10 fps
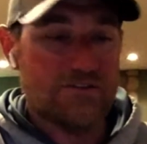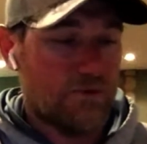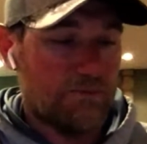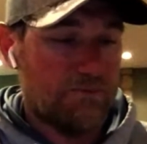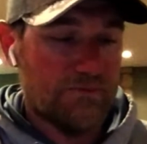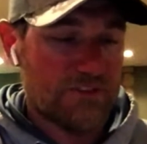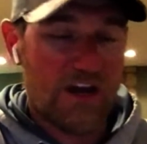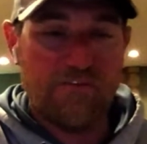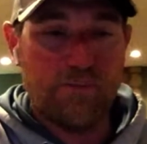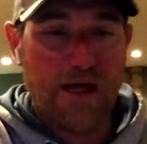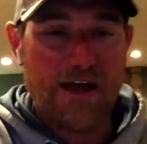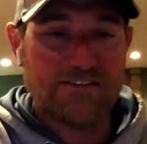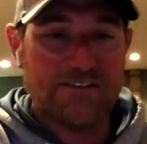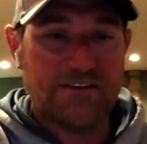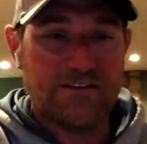when soft
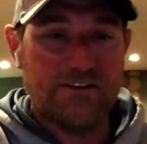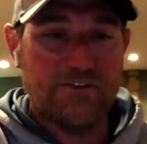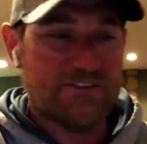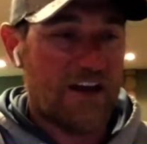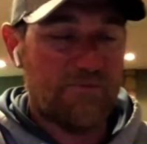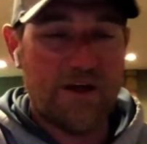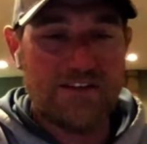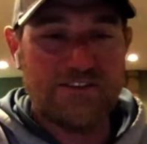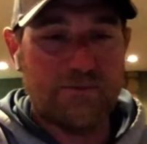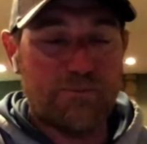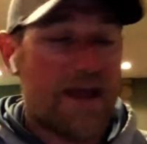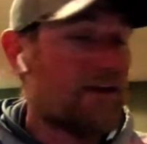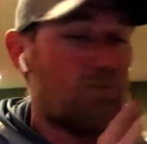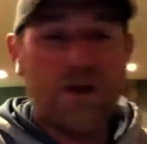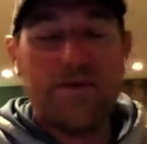plastic,
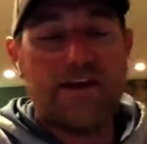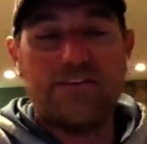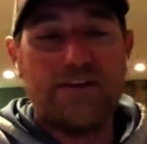way back in the